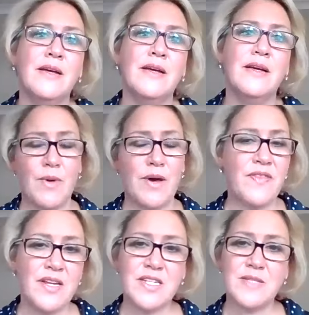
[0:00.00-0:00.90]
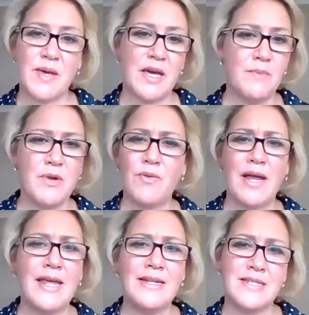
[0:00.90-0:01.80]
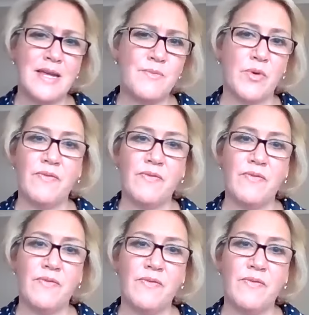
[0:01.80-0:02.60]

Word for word: so i think just become a really deep reflective